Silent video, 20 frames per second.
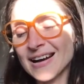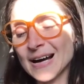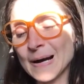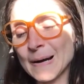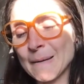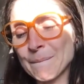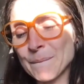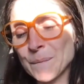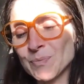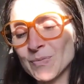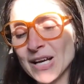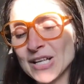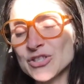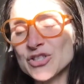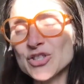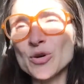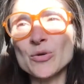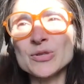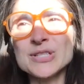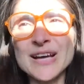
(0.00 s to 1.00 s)
And
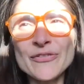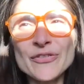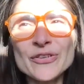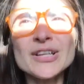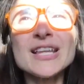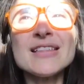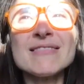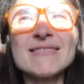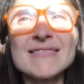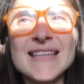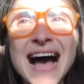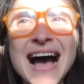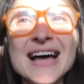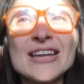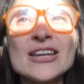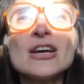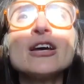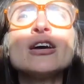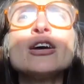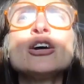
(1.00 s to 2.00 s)
so definitely
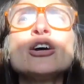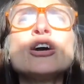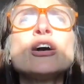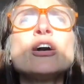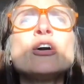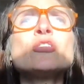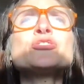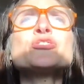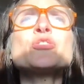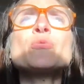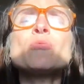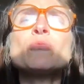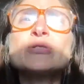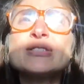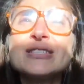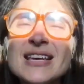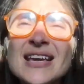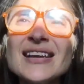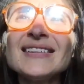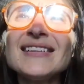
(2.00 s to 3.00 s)
so
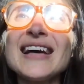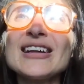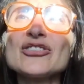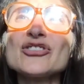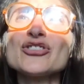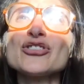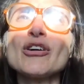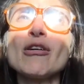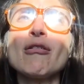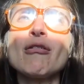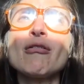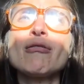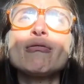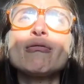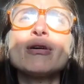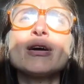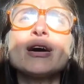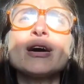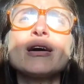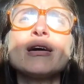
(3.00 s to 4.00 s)
seeing that
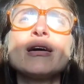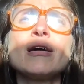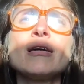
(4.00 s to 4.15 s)
show,